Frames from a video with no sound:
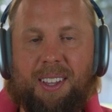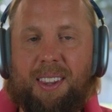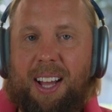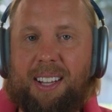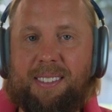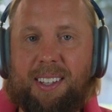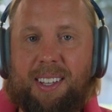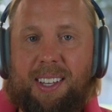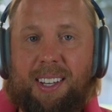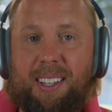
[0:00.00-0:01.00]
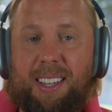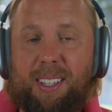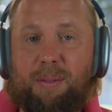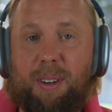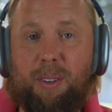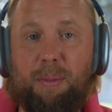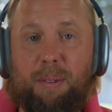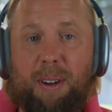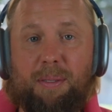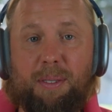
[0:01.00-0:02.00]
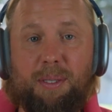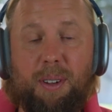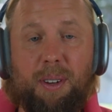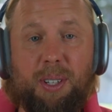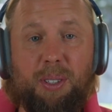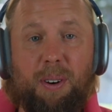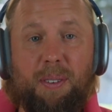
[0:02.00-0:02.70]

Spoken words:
That's the key. That's why you've been around for as long as you are,